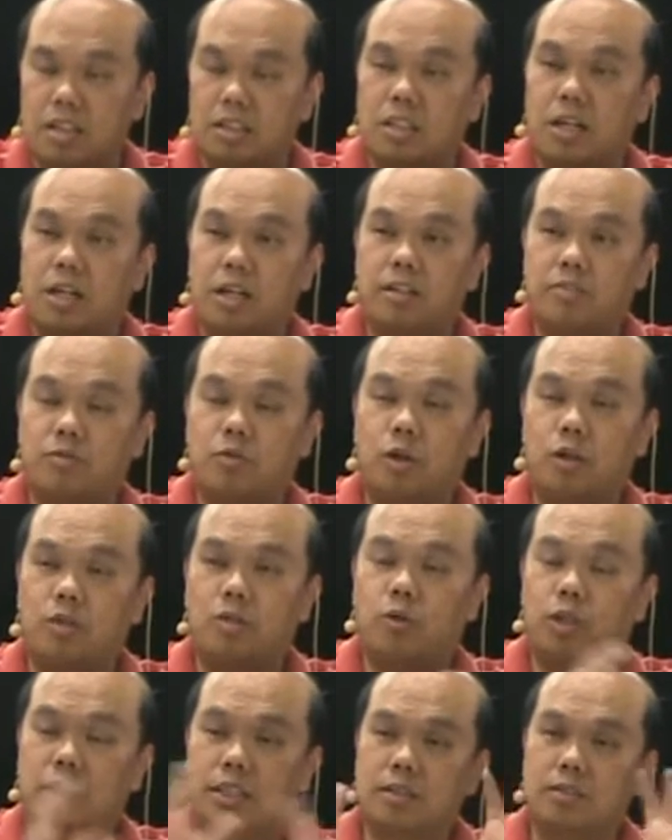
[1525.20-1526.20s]
Sorry,
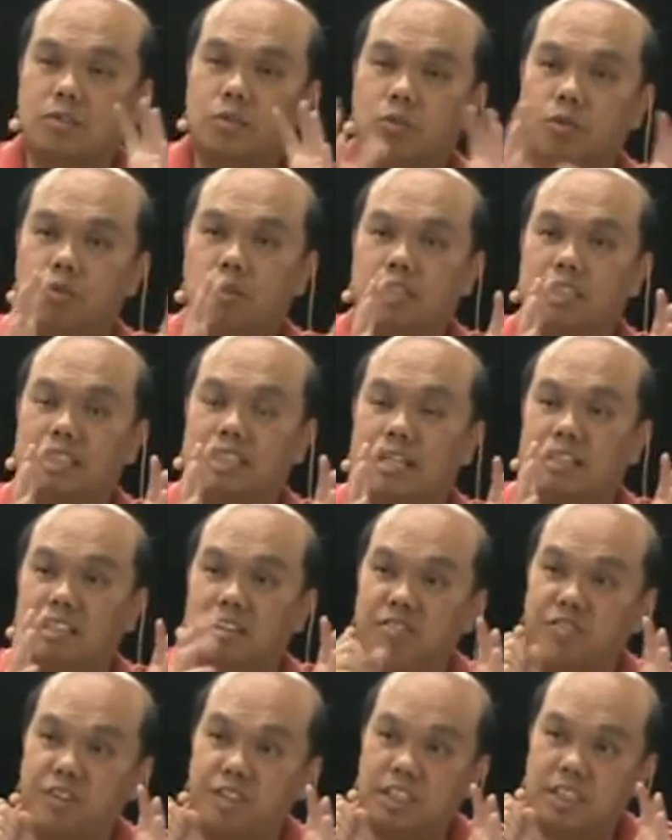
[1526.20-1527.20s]
is there a
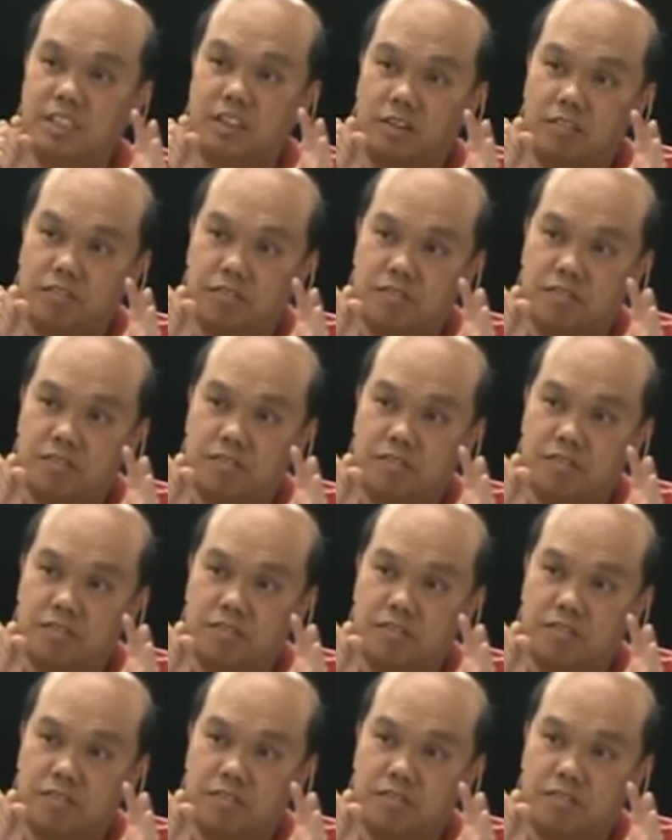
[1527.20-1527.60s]
difference of